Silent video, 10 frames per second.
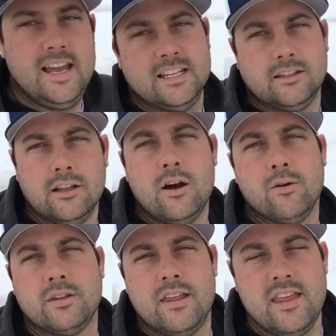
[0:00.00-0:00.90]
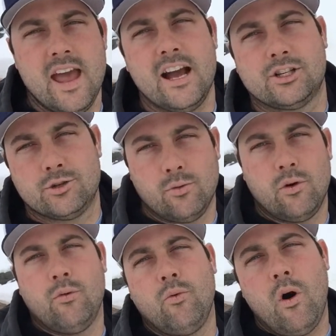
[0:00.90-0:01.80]
is lower than the
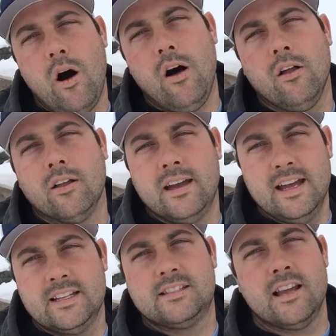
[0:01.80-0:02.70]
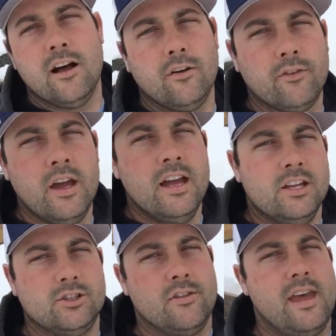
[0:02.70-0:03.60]
actual wall itself.
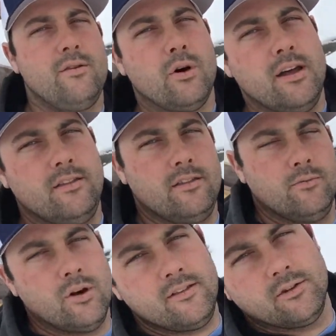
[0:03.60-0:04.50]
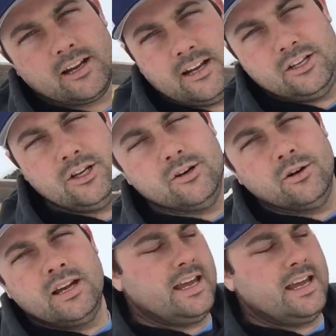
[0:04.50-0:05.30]
So then what we're gonna do